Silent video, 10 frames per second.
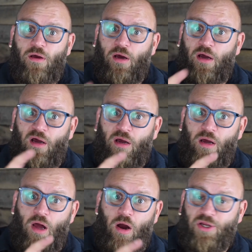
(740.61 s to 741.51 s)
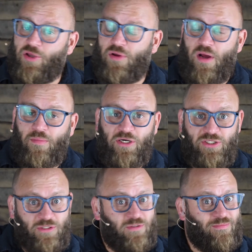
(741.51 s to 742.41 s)
Our
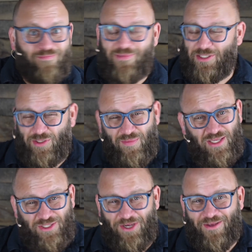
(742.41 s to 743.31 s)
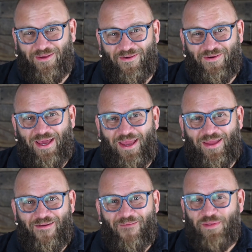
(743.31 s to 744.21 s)
cucumbers, not so much. Okay,
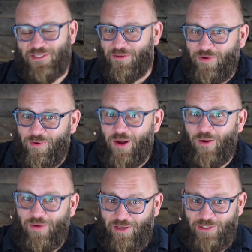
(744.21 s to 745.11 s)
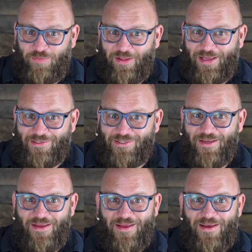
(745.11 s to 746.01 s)
there's something wrong with those plants.
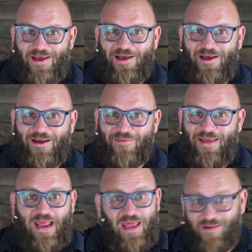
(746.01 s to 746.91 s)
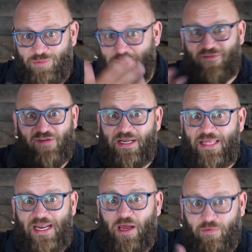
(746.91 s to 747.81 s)
And I got to try to figure
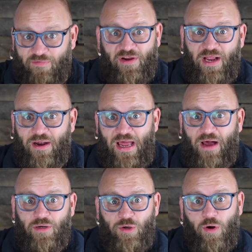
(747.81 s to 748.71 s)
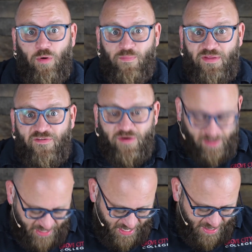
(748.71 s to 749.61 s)
that out, figure out how to grow them
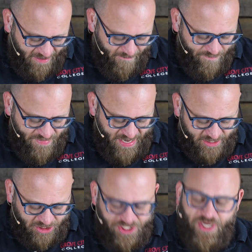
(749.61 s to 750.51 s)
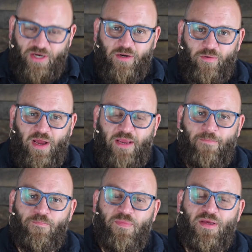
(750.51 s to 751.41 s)
differently next year, right?
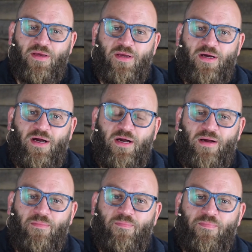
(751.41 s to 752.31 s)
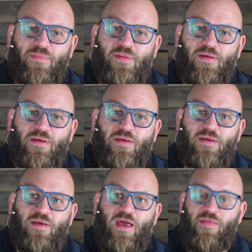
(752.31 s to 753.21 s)
And
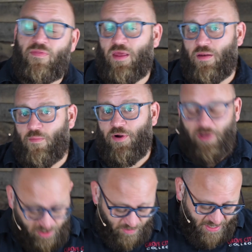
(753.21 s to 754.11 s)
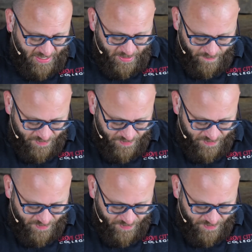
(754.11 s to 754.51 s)
then part three